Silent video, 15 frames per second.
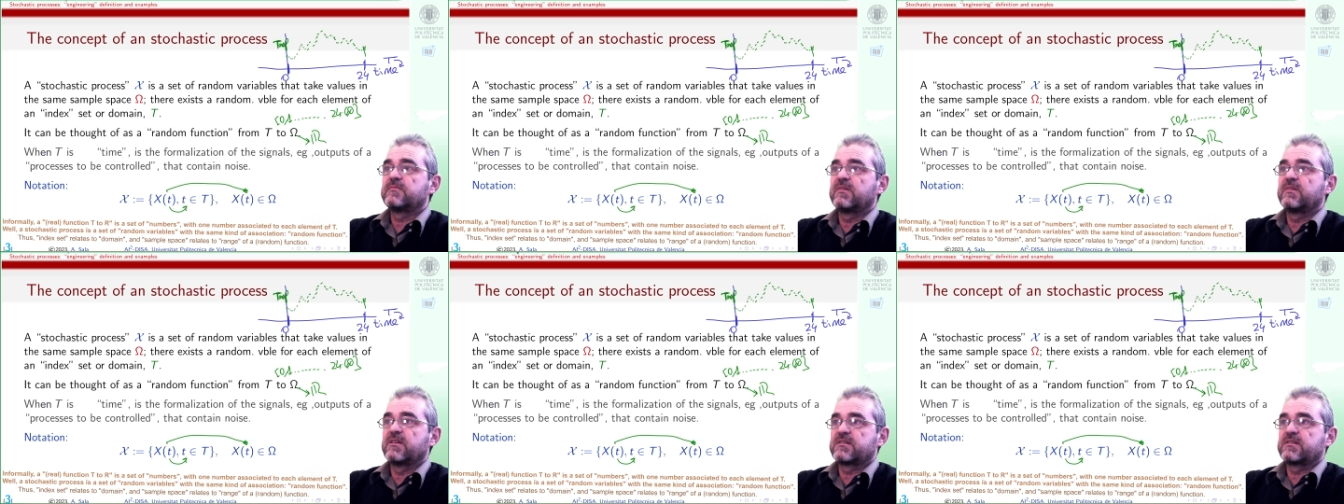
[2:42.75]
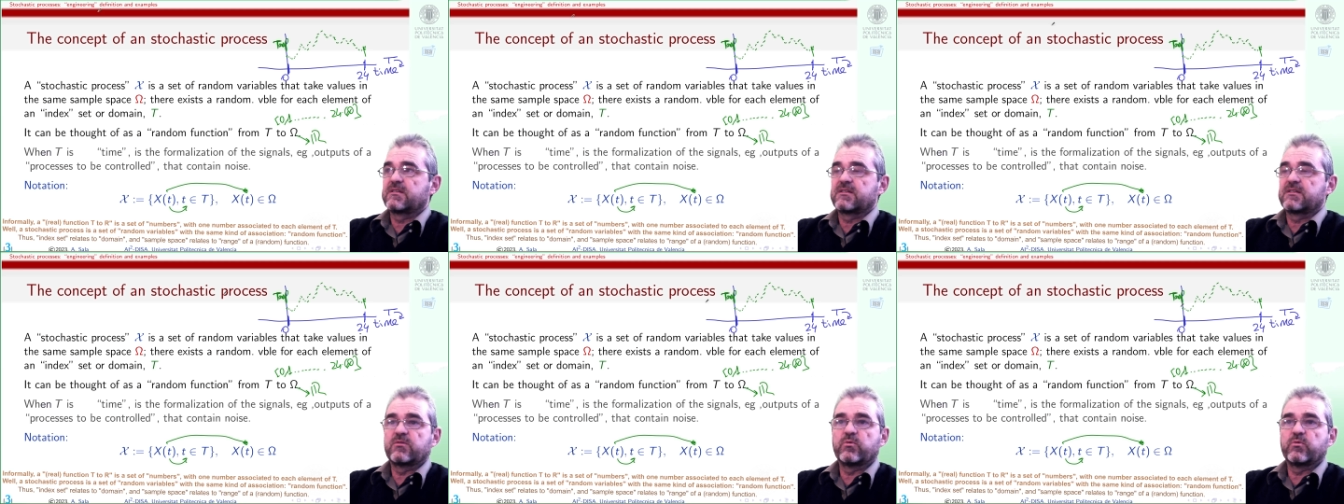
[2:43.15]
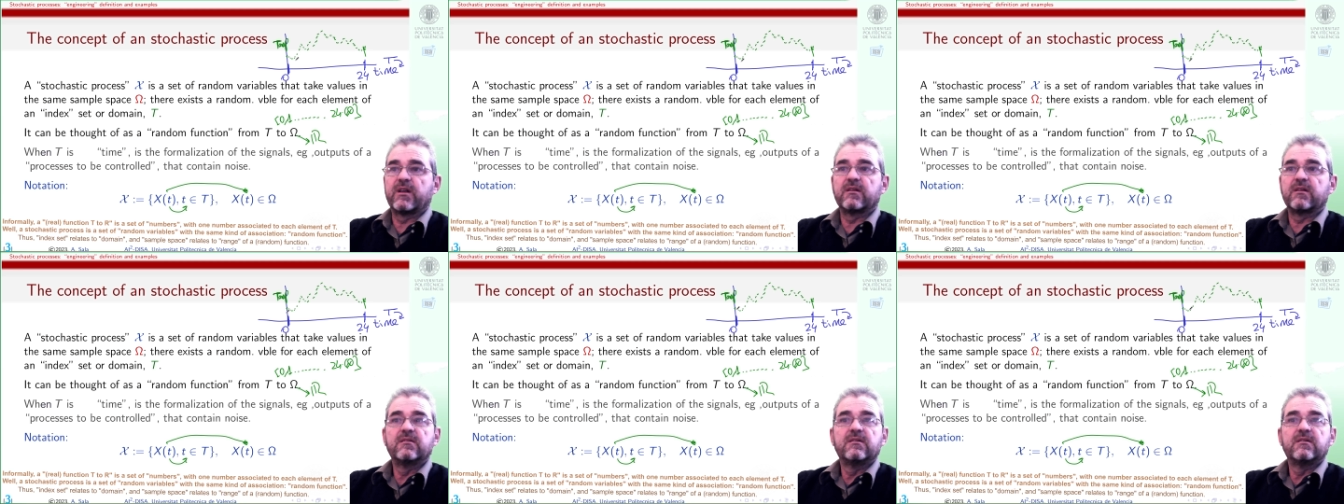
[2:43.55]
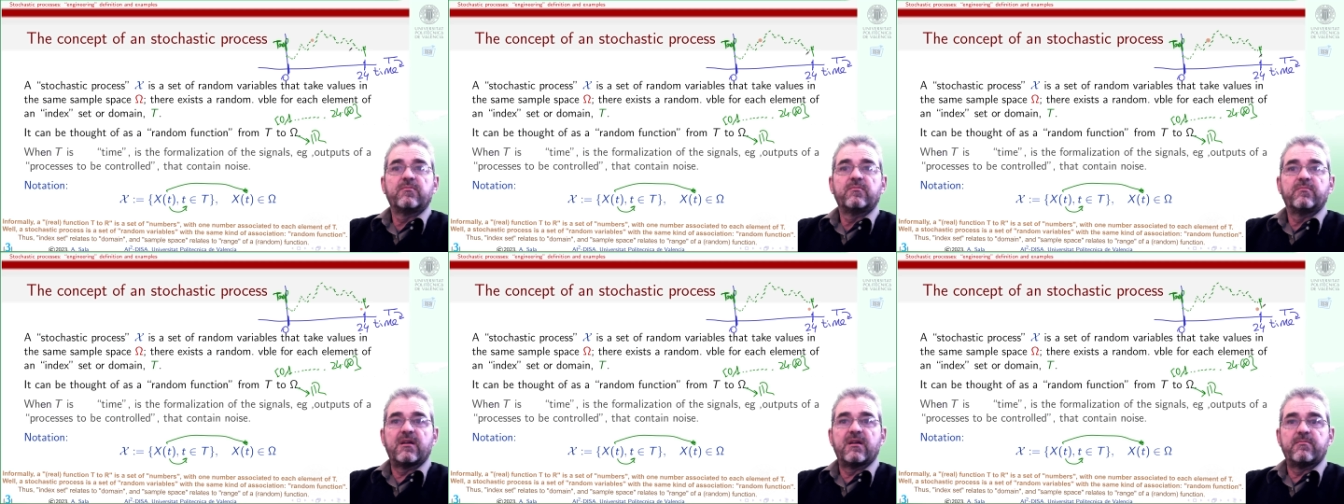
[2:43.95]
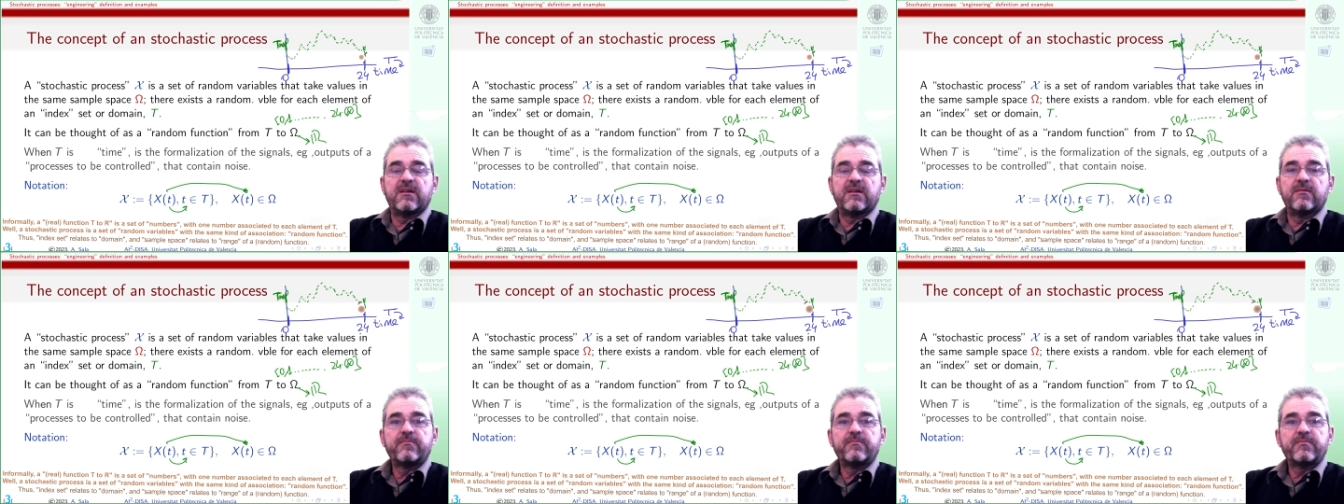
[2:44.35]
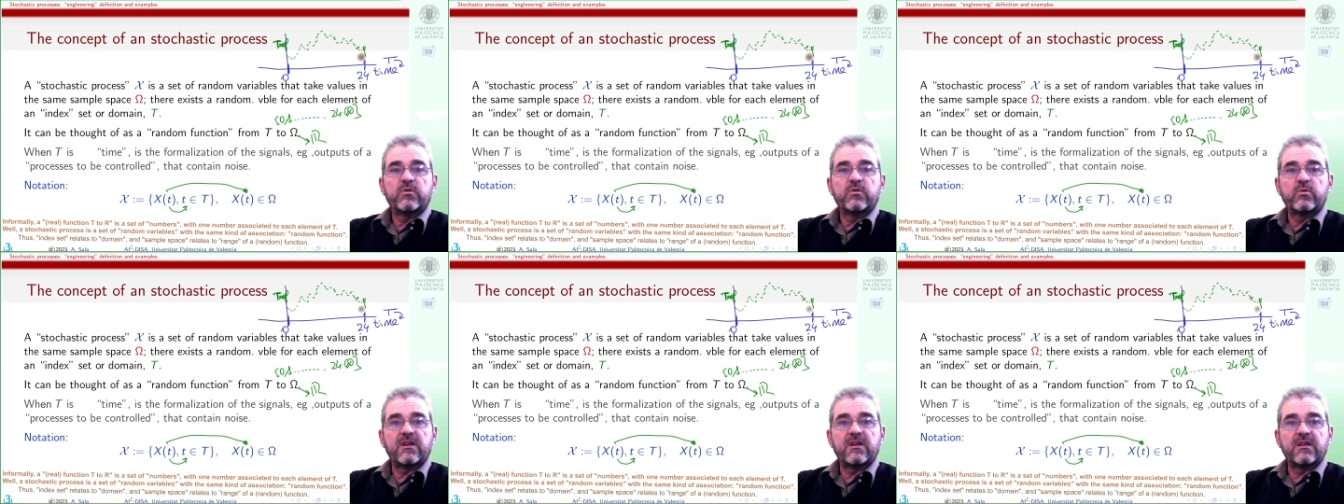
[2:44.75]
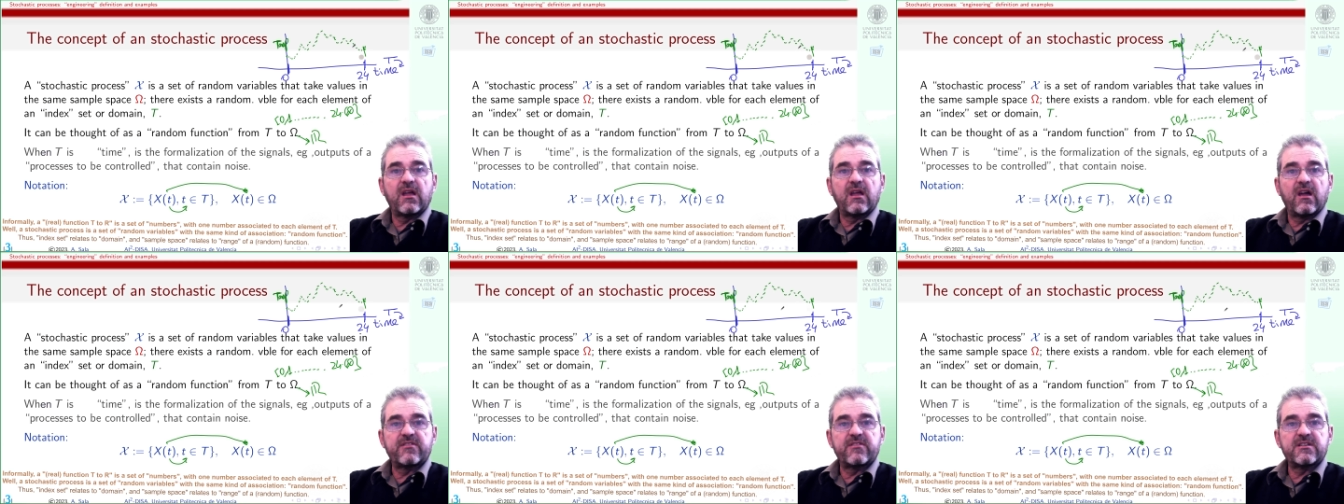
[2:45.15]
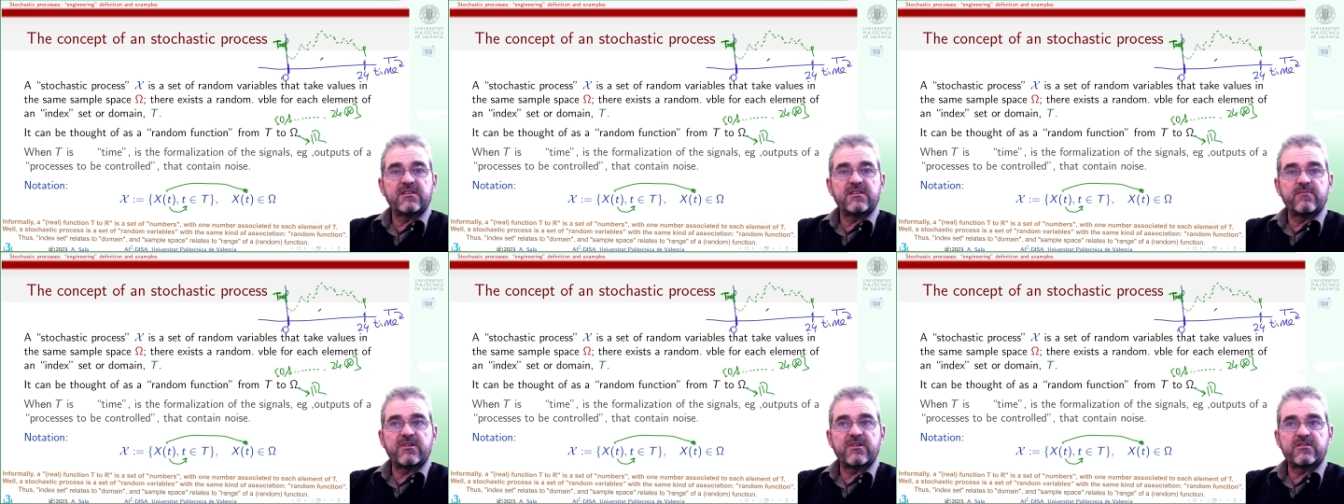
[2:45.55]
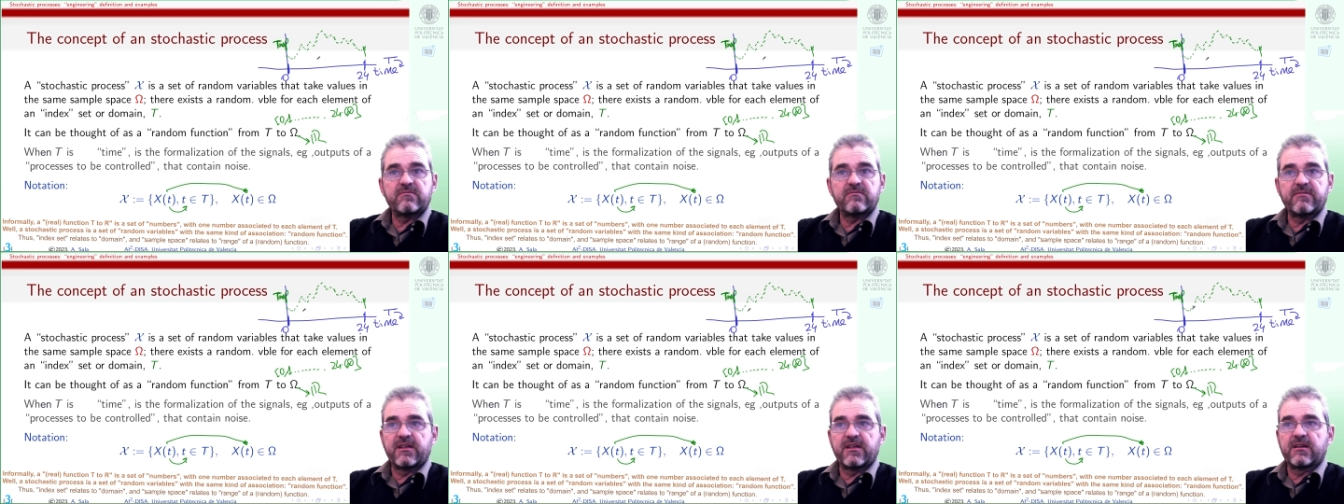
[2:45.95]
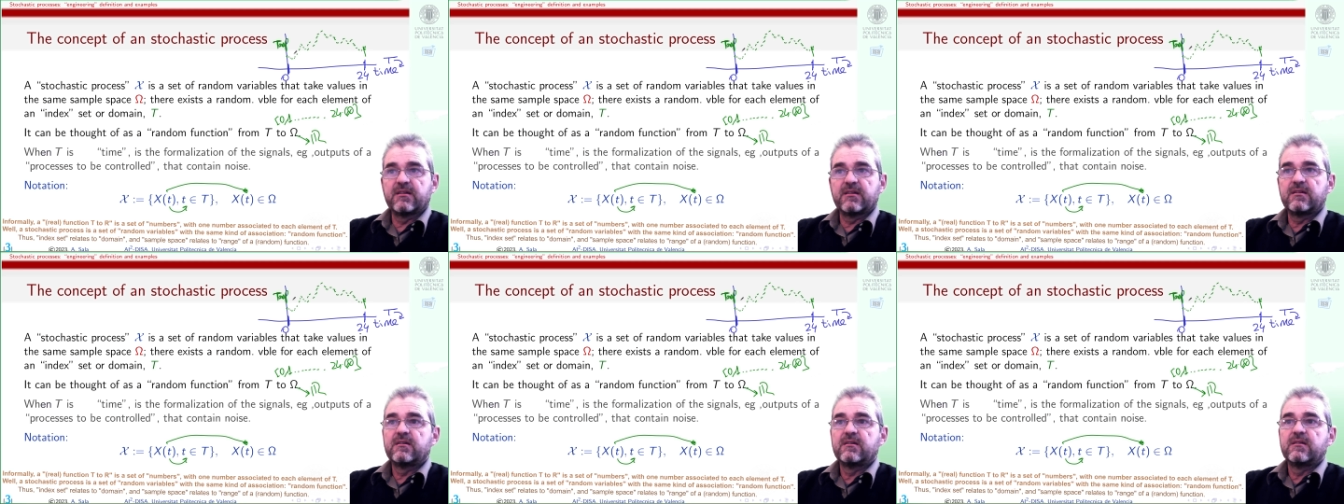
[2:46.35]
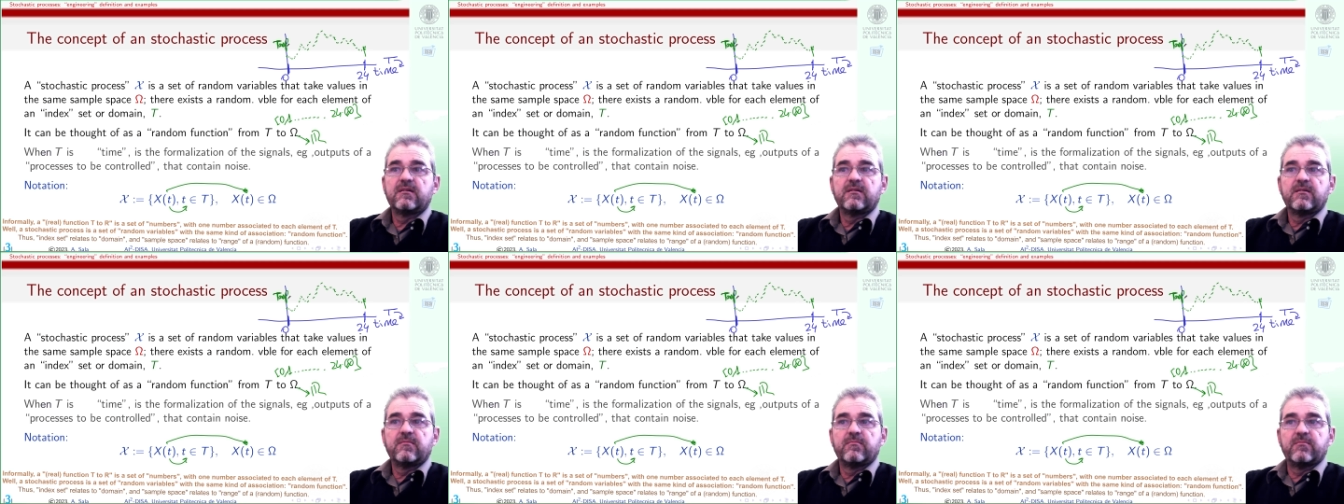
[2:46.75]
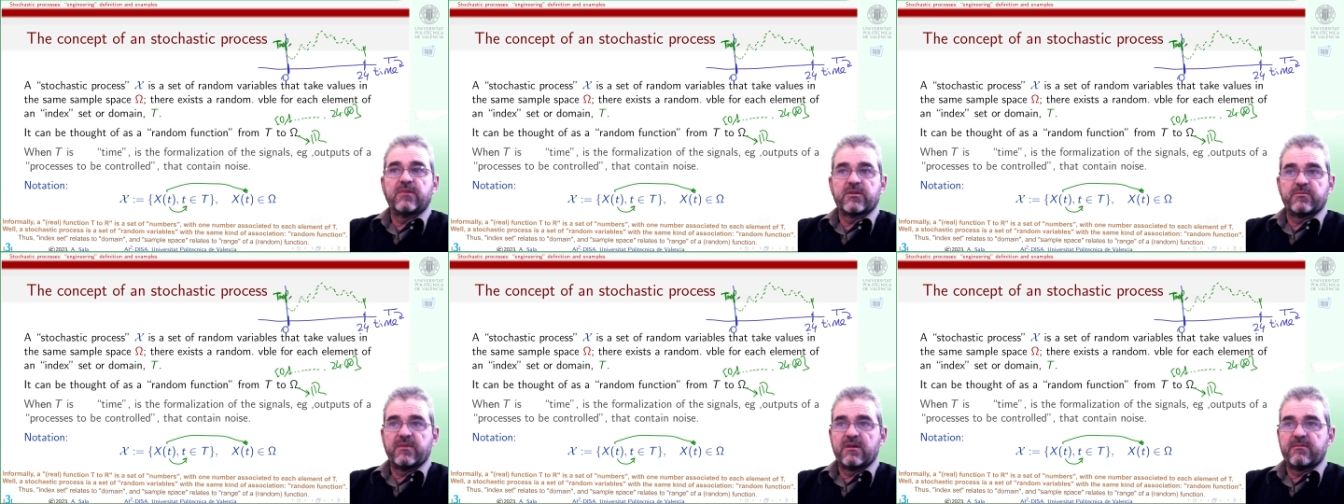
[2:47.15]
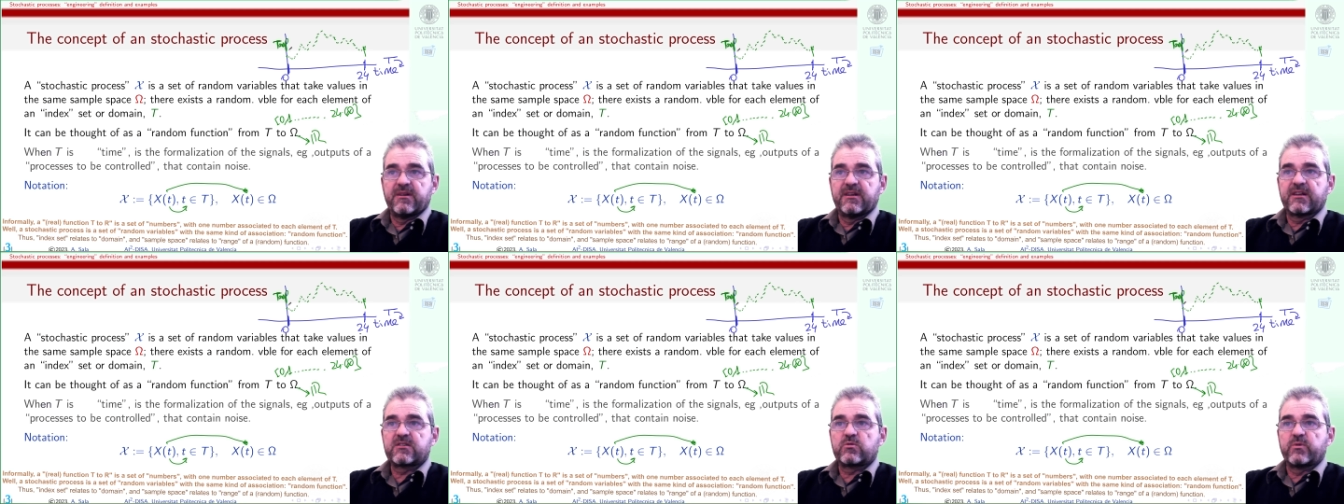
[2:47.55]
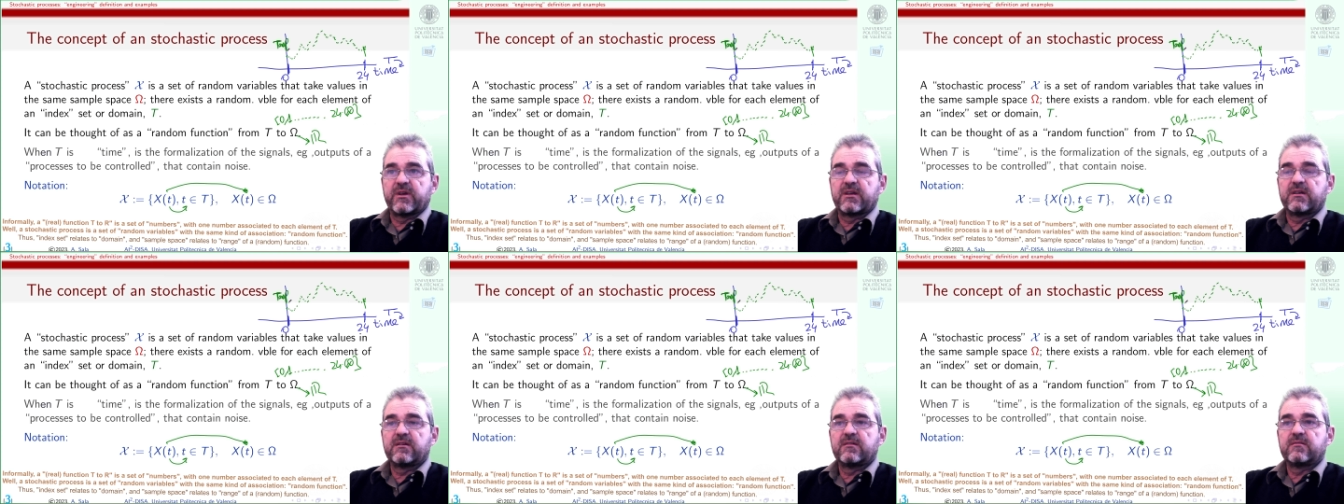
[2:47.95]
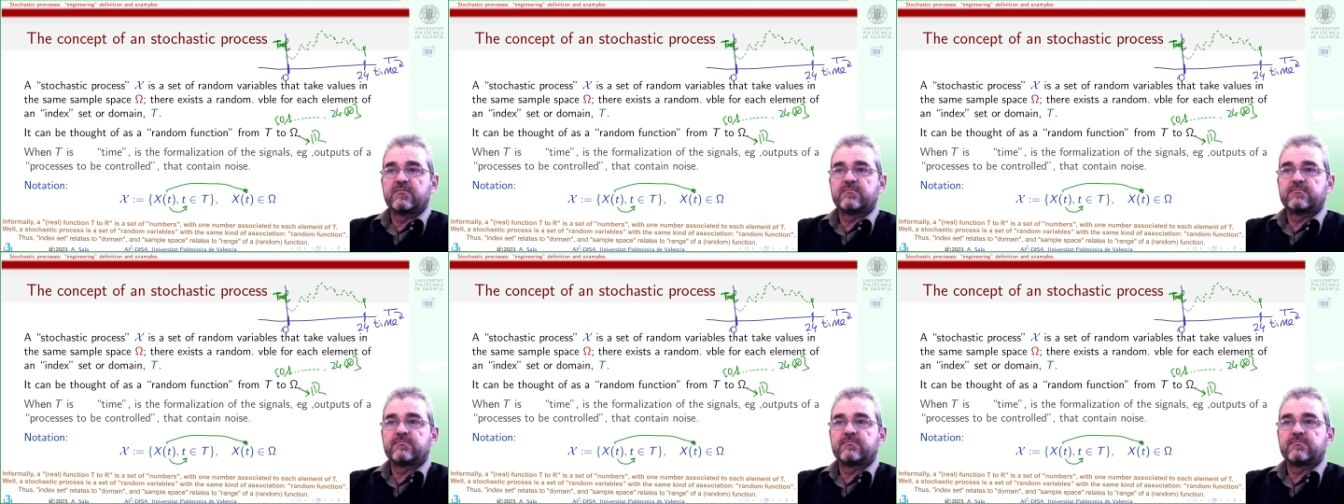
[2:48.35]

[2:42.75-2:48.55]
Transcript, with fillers: in the sense that, well, maybe today I have this temperature reading, but maybe next week